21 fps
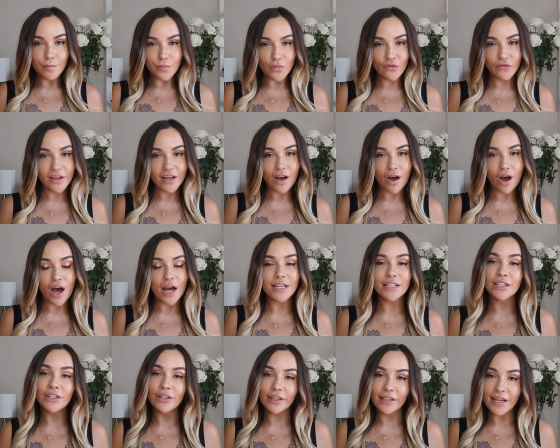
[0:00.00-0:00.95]
Moving
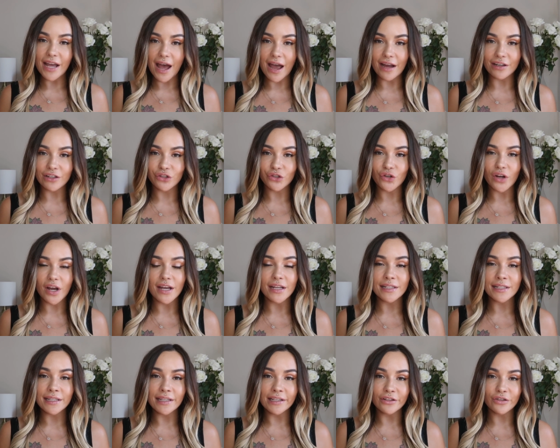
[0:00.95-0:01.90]
on to the
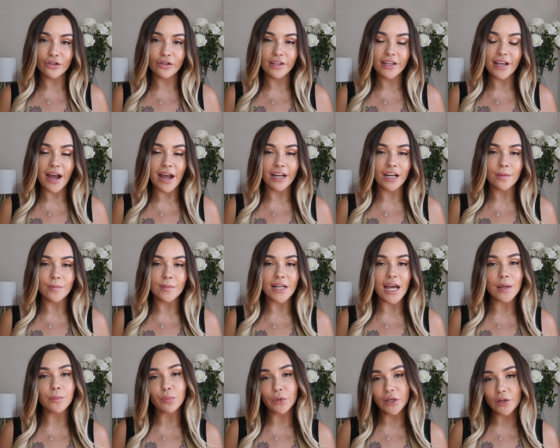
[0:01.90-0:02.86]
extras, these are the items
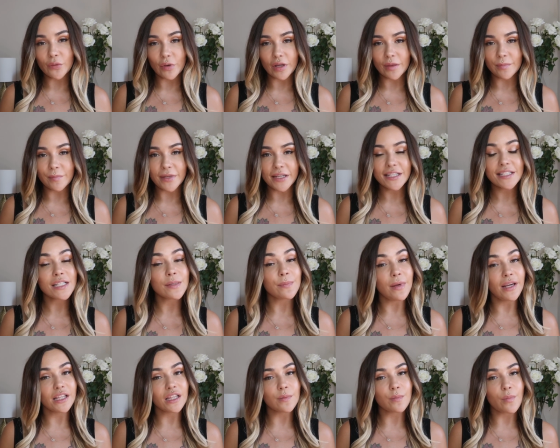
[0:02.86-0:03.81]
I bring with me to
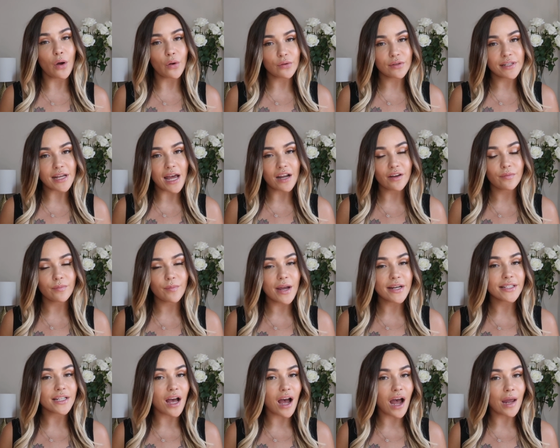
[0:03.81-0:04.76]
make the most out of
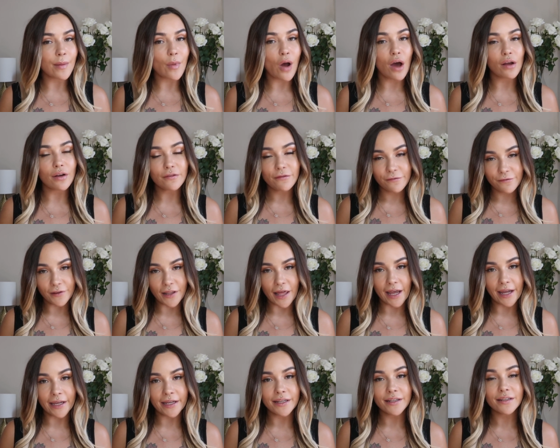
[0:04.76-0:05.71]
my time on a
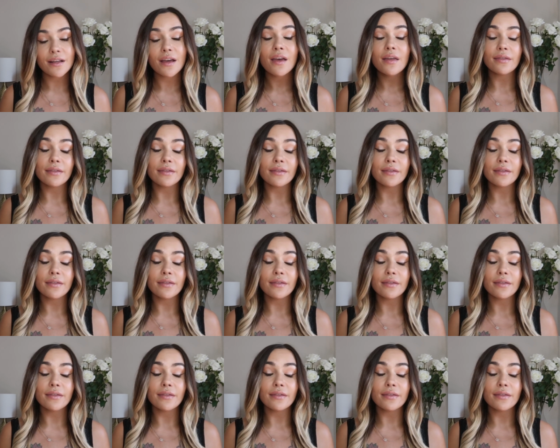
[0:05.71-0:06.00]
flight.